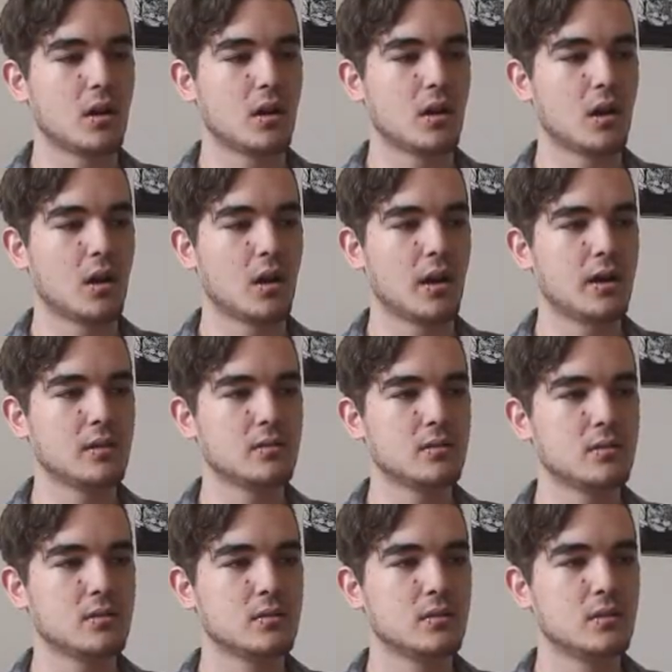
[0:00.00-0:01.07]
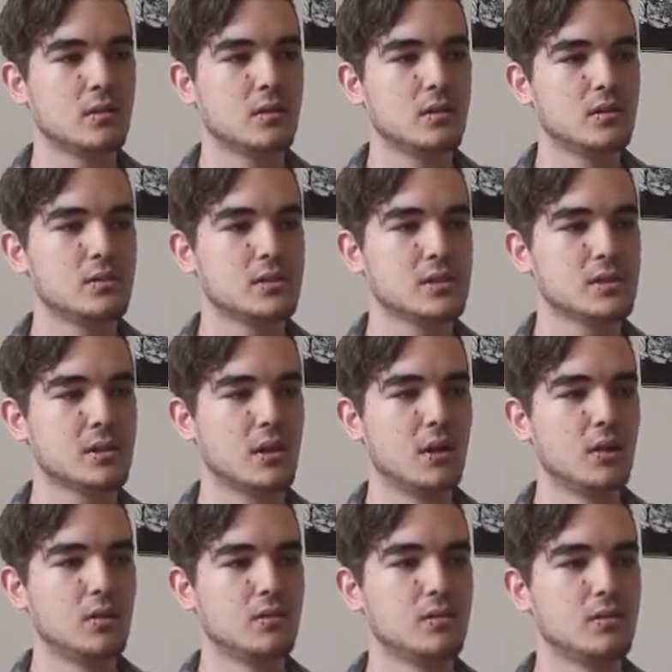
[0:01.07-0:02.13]
Alright.
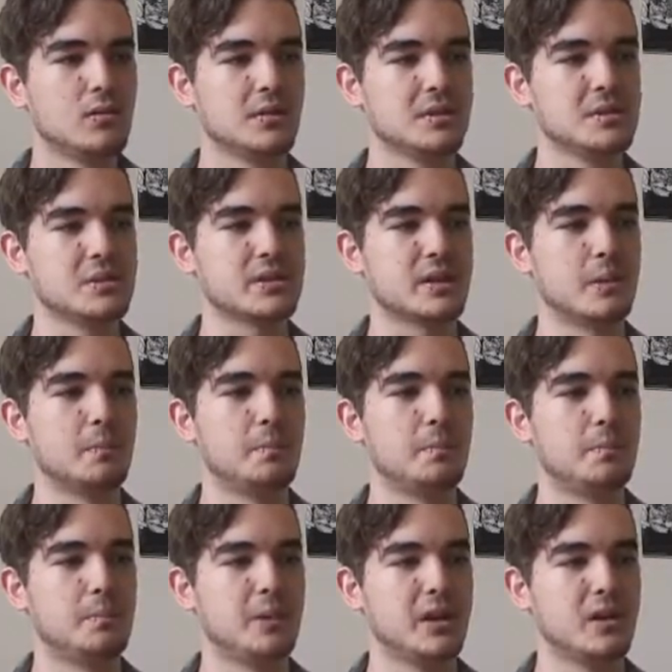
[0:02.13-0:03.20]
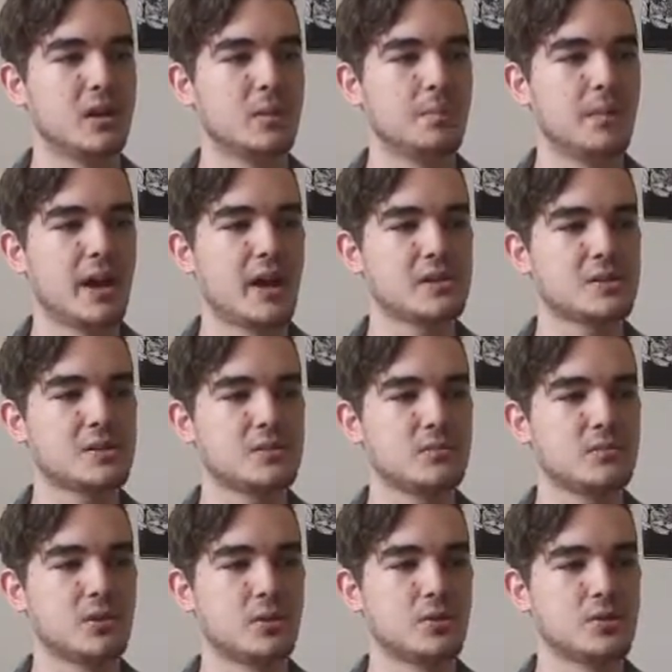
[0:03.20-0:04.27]
So, well, this looks like a beat-up ass
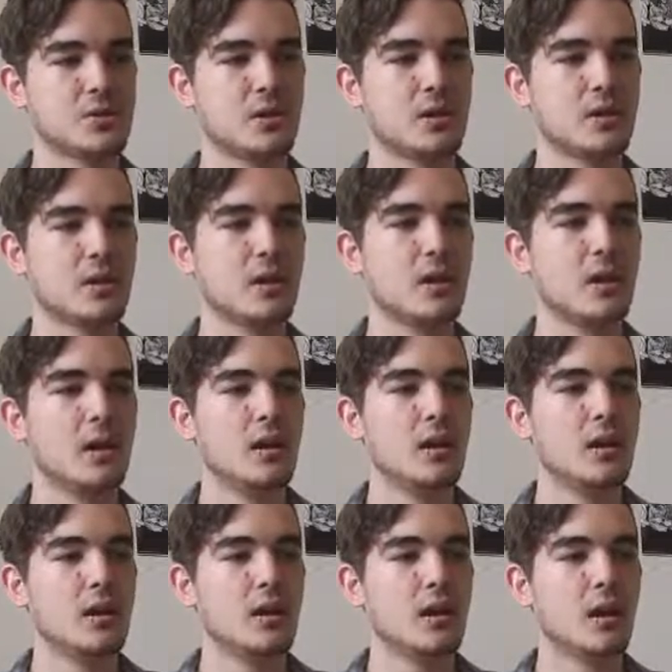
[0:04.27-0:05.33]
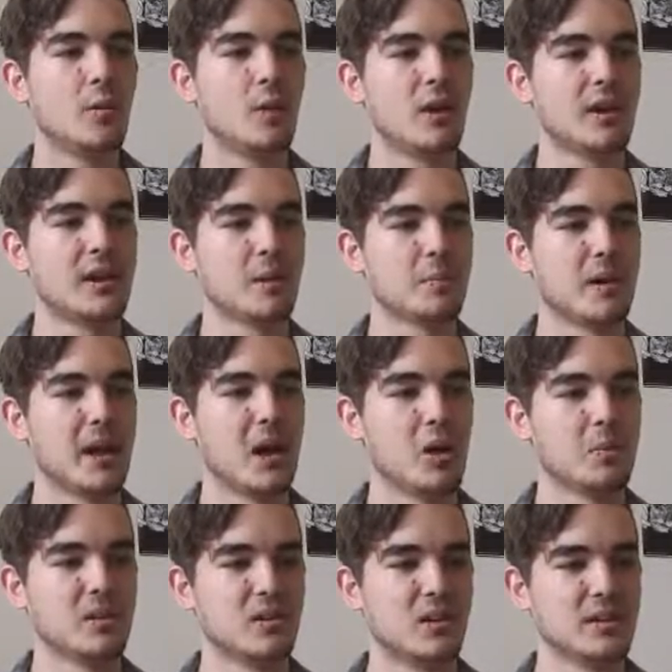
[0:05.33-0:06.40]
tow truck. Oh wow, I kept my
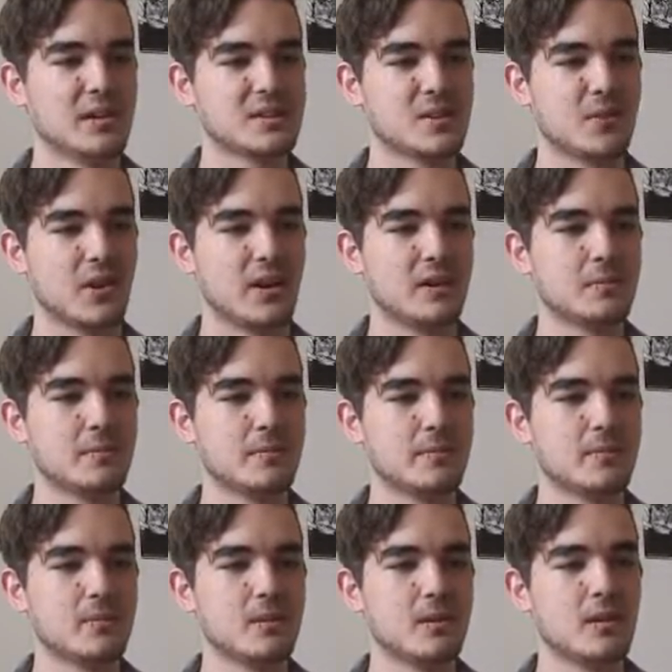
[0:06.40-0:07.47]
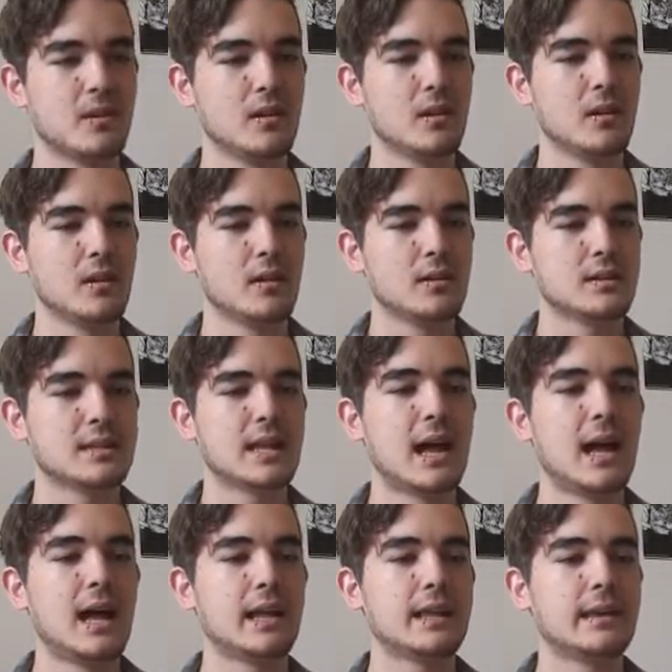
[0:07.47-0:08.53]
helmet on, that's great.
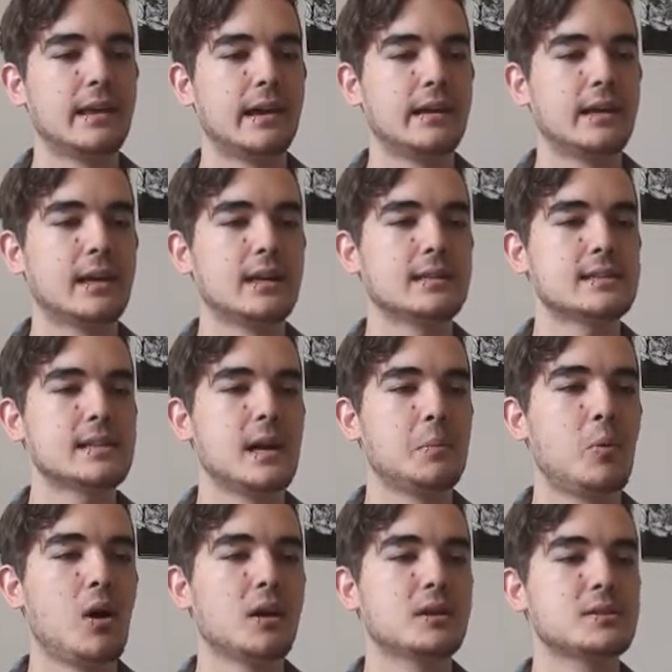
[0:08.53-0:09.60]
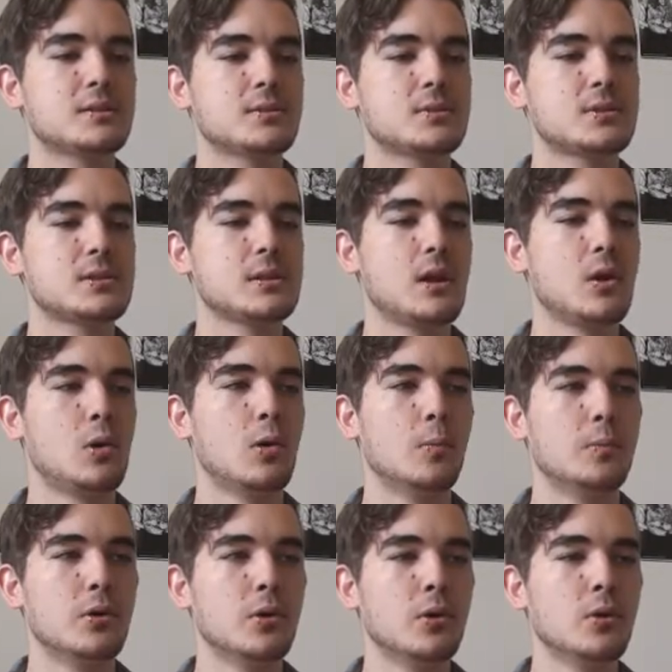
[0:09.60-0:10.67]
Tanya, you gotta stop walking so slow,
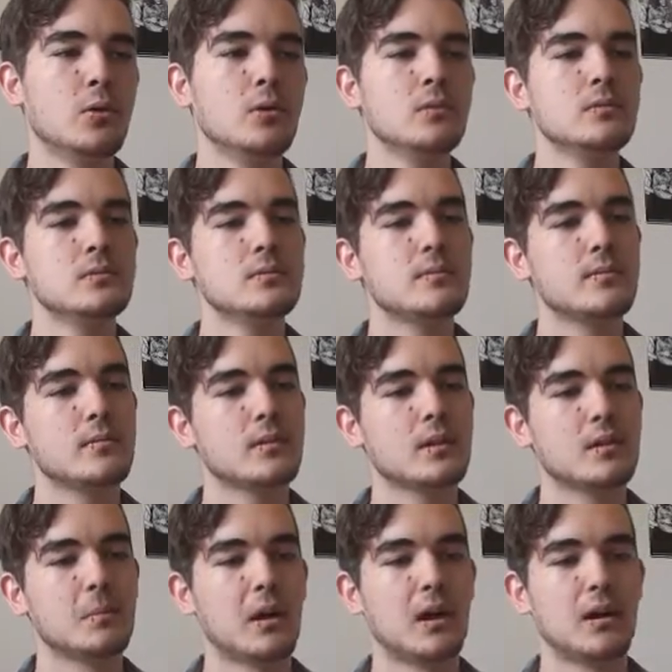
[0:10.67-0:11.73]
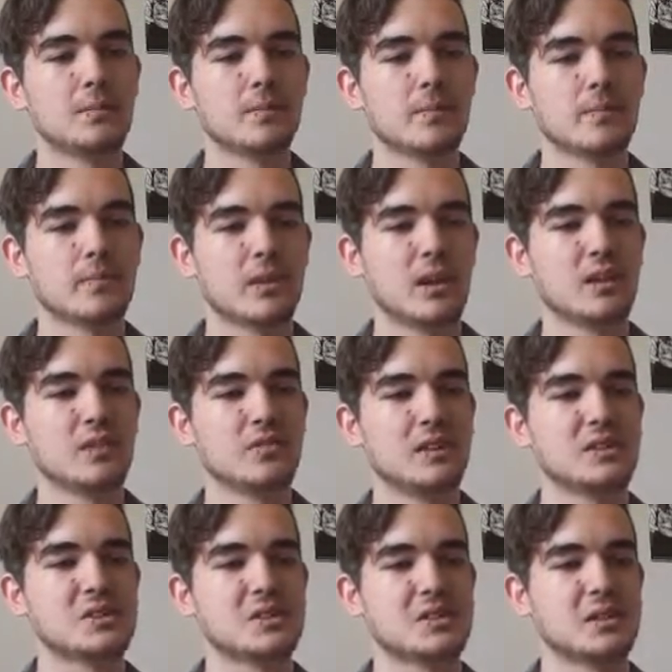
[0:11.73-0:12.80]
boo. Come on. I love that
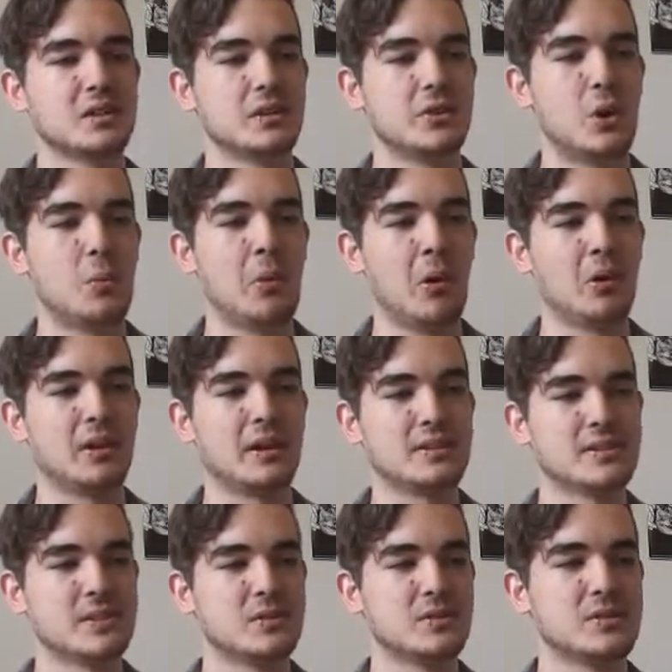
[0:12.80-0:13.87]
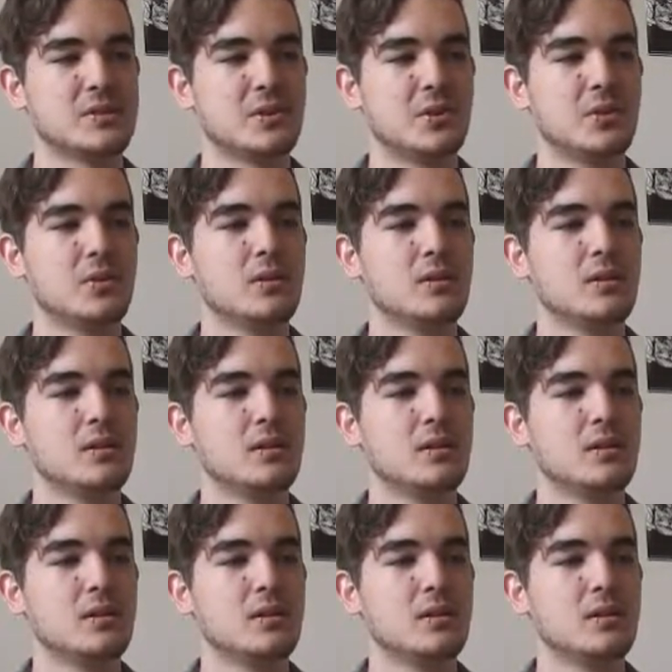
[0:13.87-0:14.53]
it's just in a no parking zone, too.